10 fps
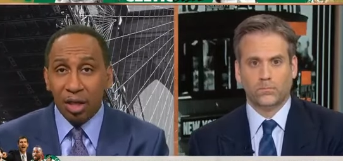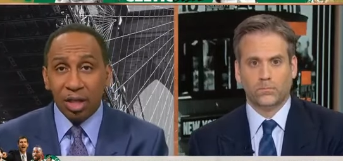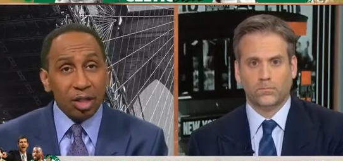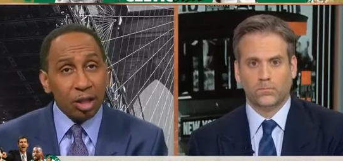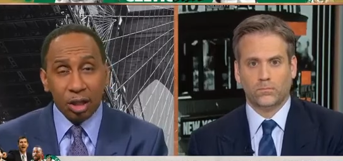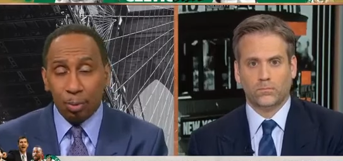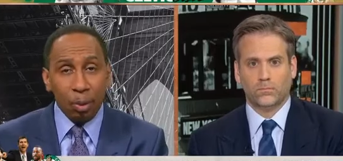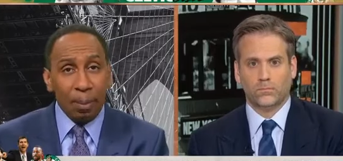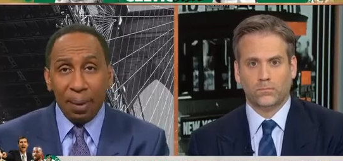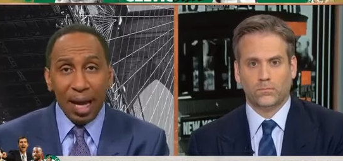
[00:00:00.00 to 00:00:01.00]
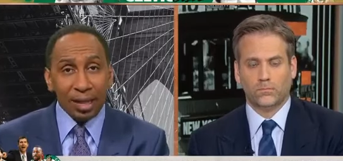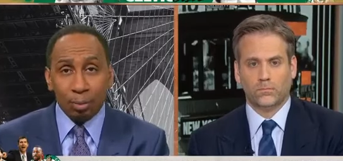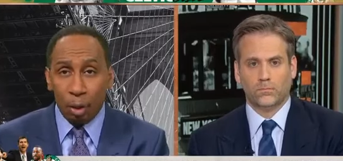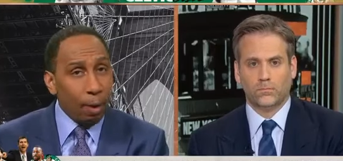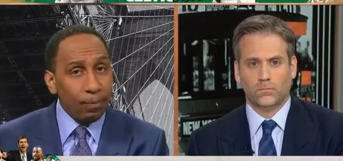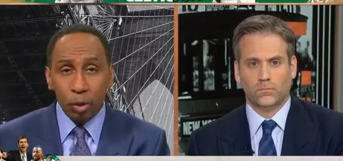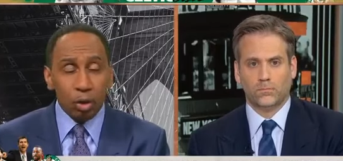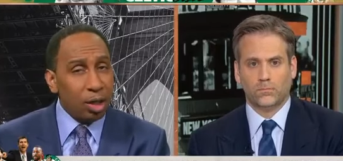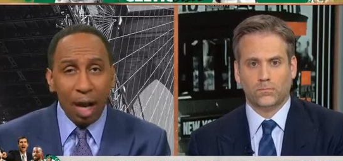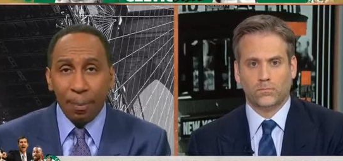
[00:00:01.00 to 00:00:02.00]
Speaker 1: This is the sport of basketball. You should
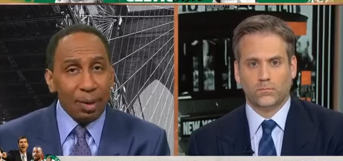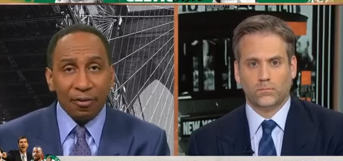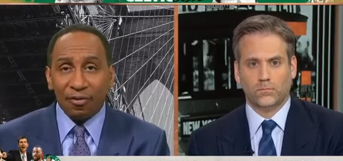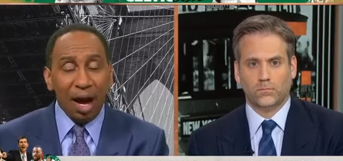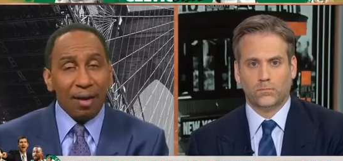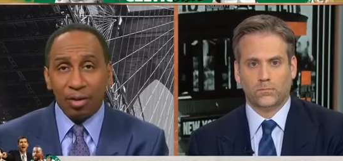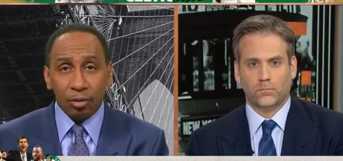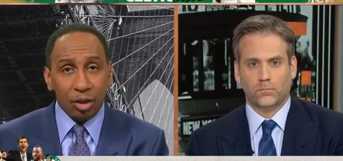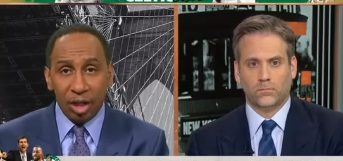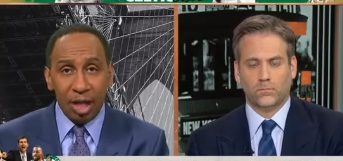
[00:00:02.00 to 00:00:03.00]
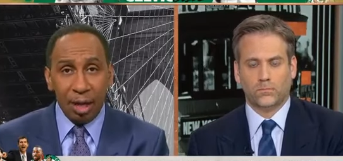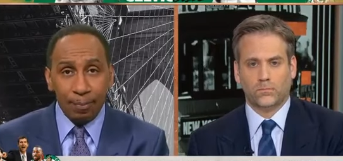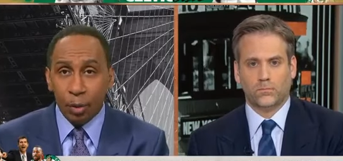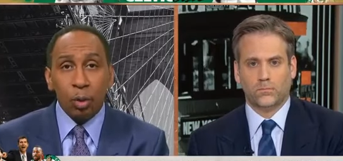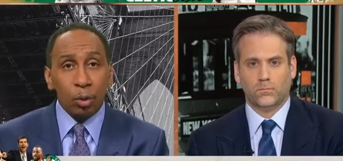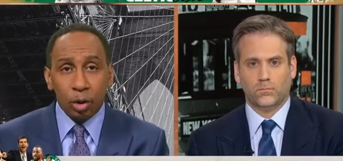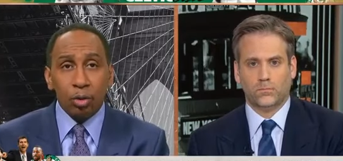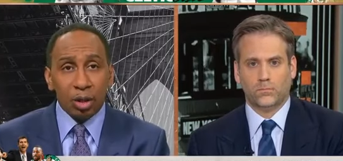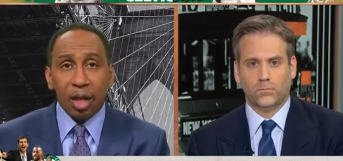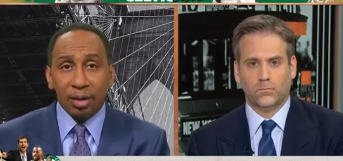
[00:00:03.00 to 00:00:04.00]
not be a 500 team with two
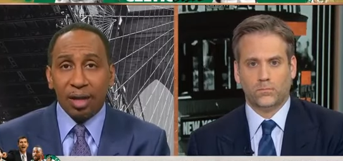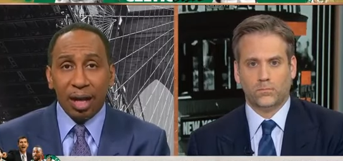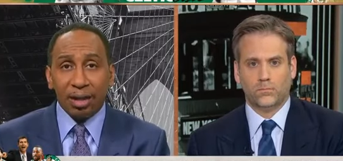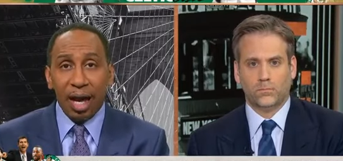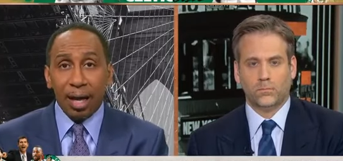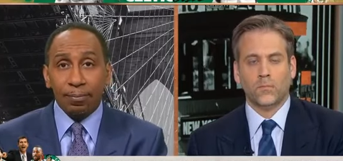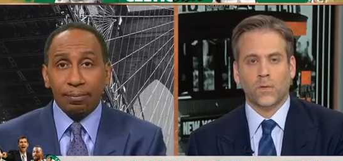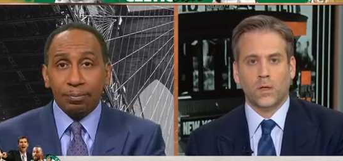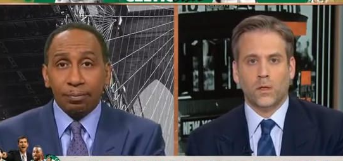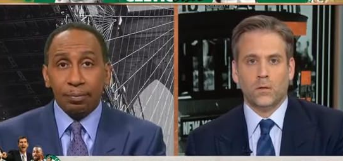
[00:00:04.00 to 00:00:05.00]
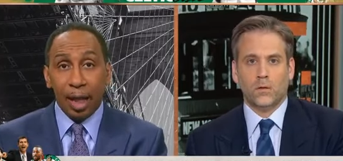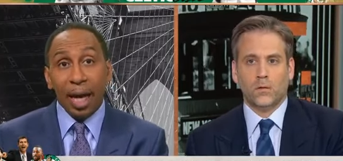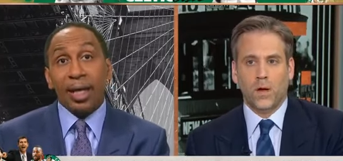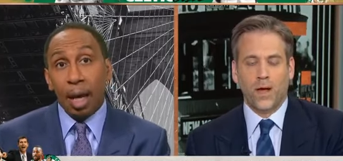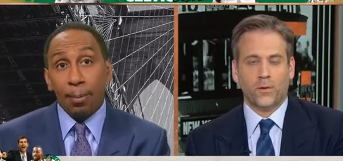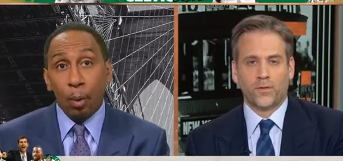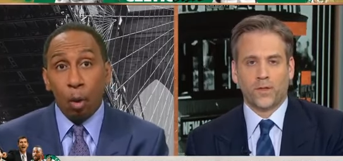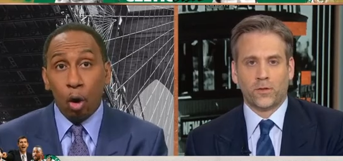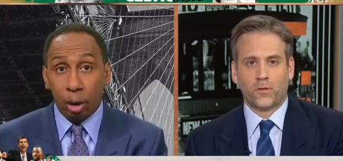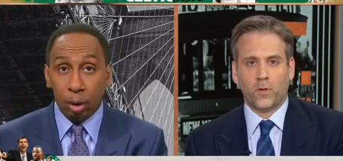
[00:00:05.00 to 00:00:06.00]
studs like that and Kemba I don't think Walker.
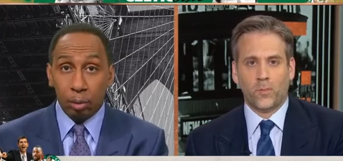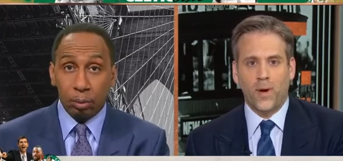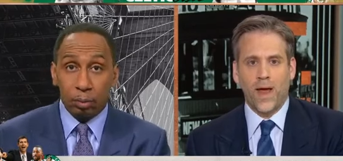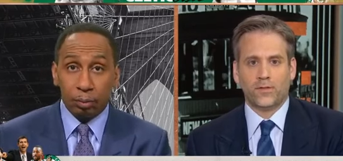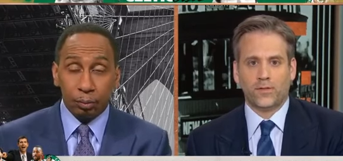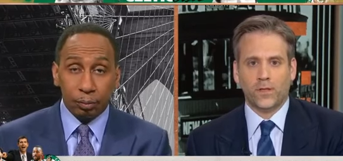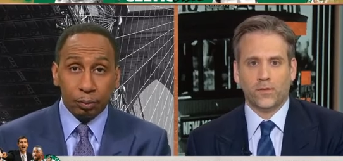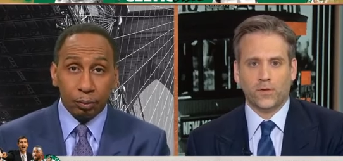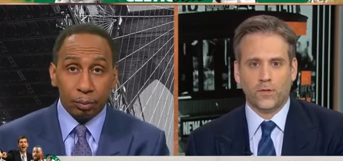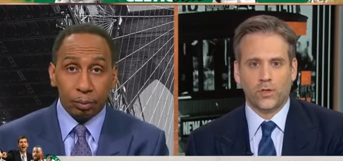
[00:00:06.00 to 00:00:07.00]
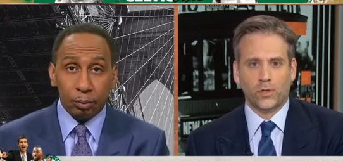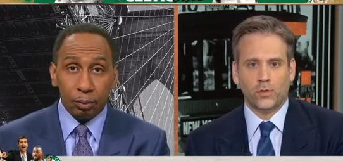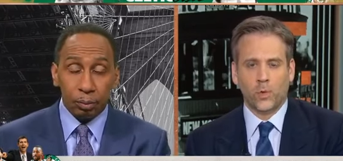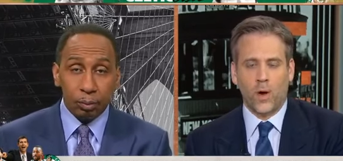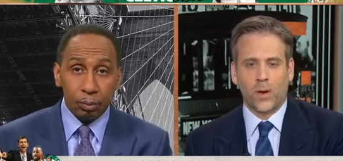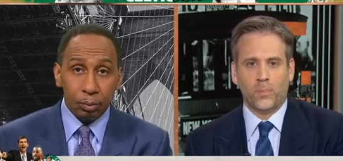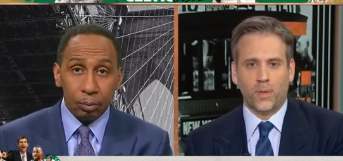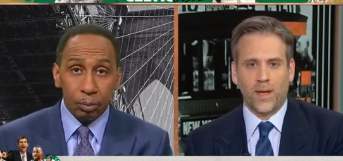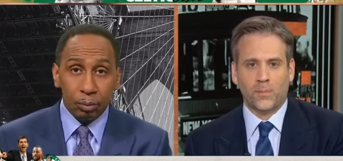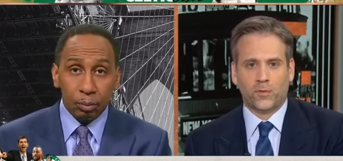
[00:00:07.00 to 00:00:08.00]
this
Speaker 2: is a Brad Stevens issue. You want to
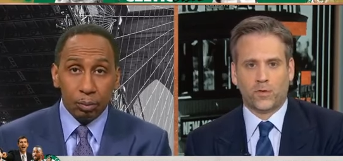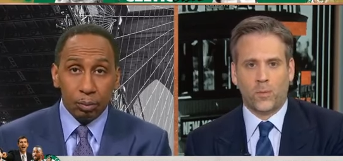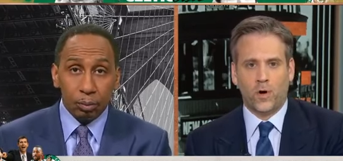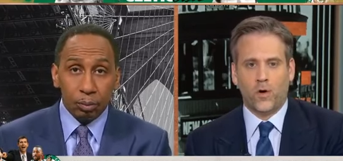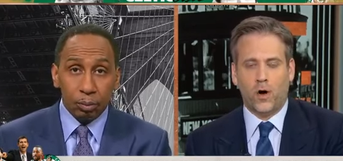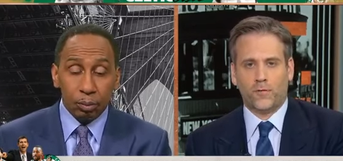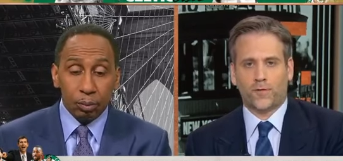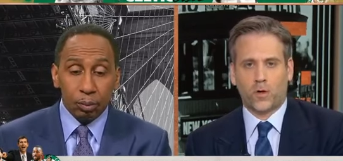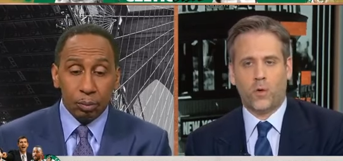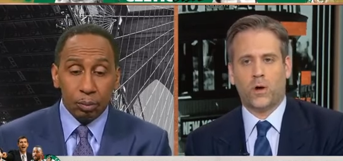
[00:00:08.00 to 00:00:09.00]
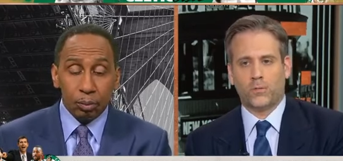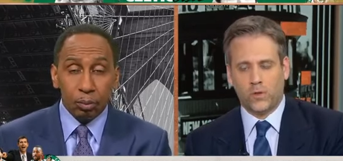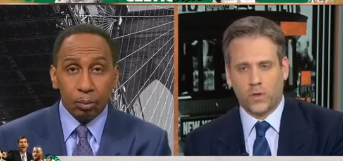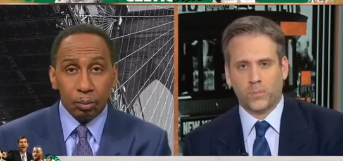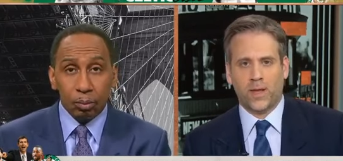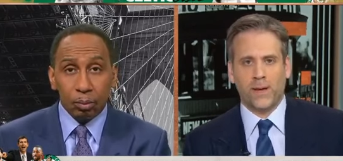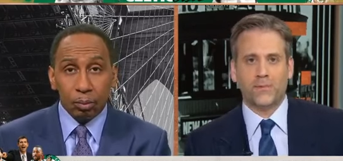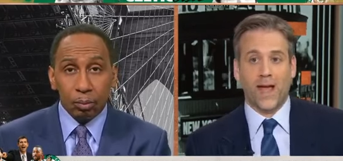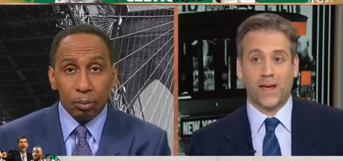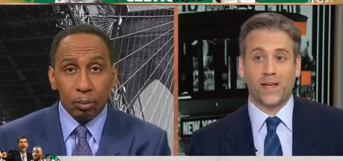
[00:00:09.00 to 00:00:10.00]
blame someone off the court? You can blame
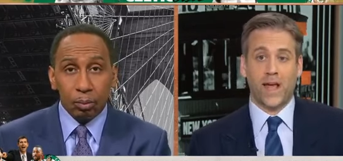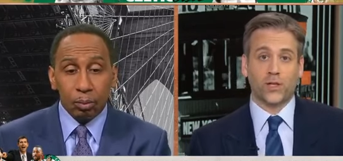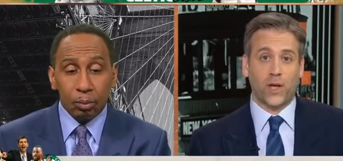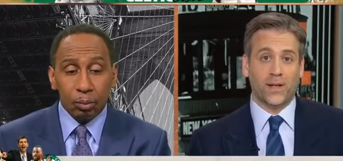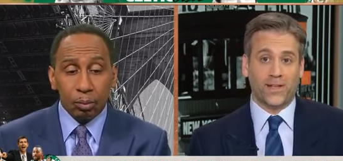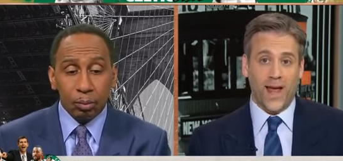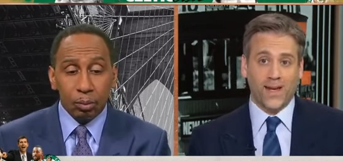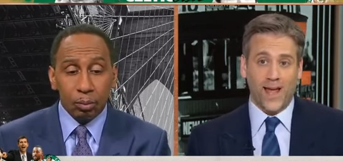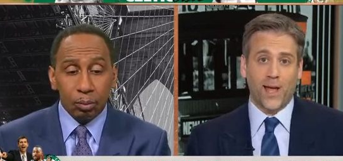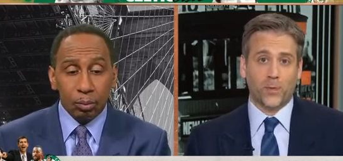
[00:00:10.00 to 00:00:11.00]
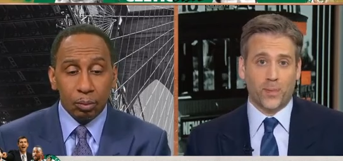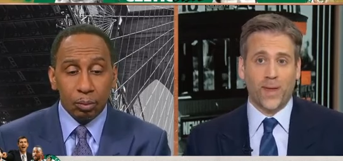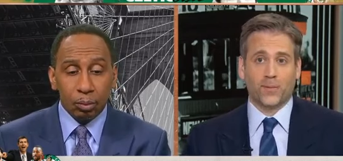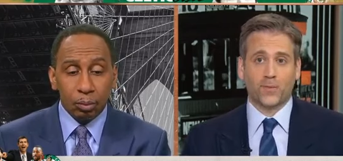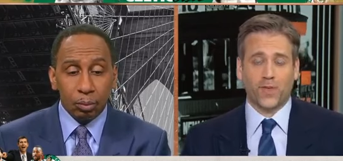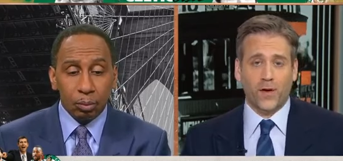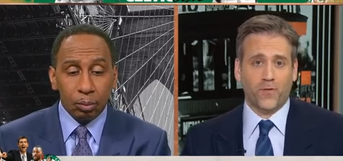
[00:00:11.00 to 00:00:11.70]
Danny Ainge. And Danny Ainge blamed himself a